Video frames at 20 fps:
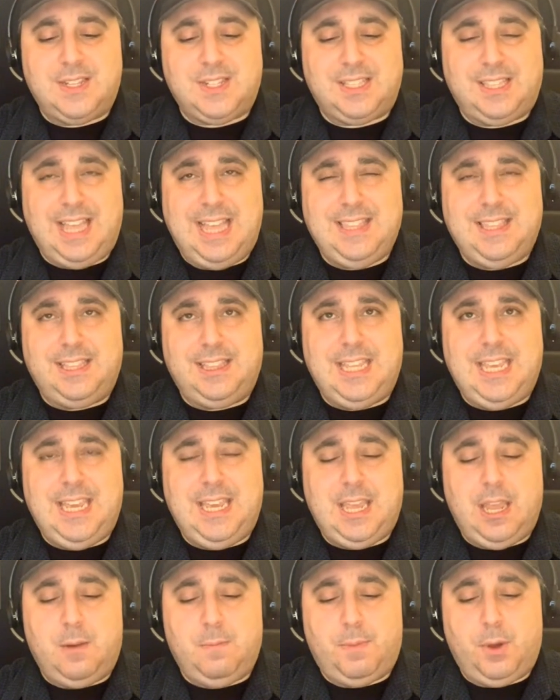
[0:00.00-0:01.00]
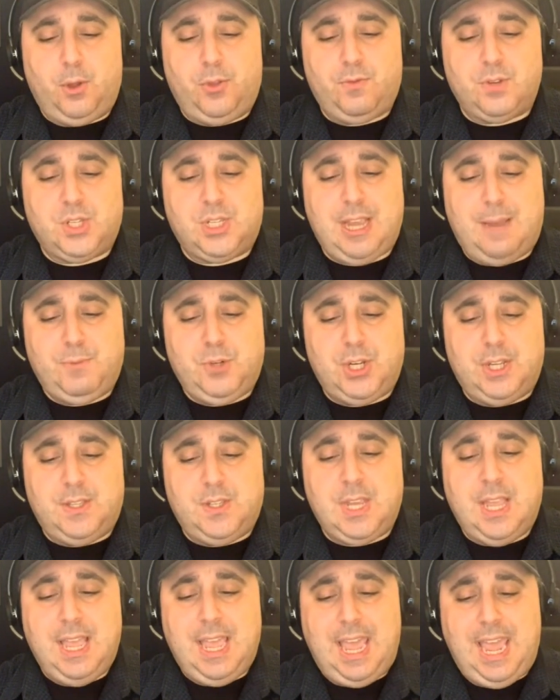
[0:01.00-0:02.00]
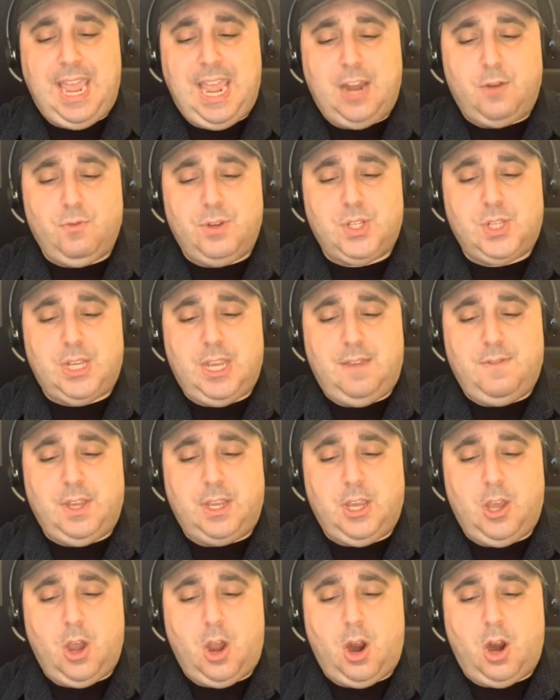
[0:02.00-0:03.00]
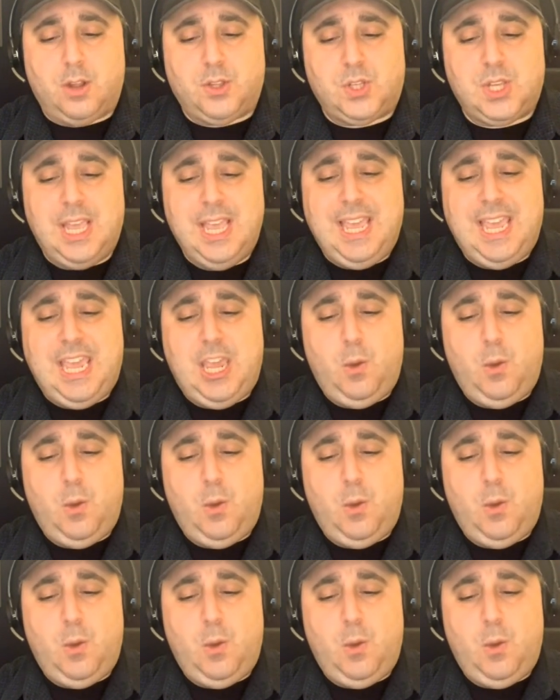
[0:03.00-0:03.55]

has led the league in both receptions and receiving yards.